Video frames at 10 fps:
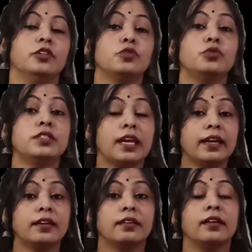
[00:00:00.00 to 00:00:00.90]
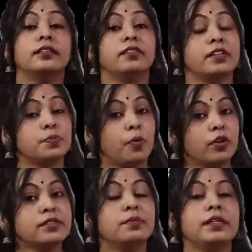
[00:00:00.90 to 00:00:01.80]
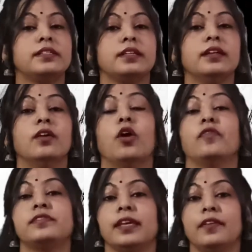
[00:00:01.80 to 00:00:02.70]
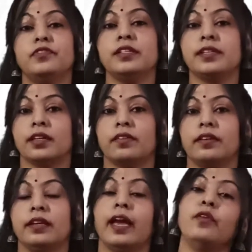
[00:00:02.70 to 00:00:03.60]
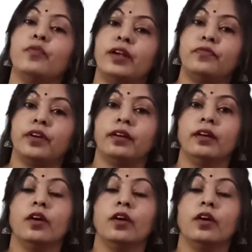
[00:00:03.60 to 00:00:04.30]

to take the responsibility of safety, security and welfare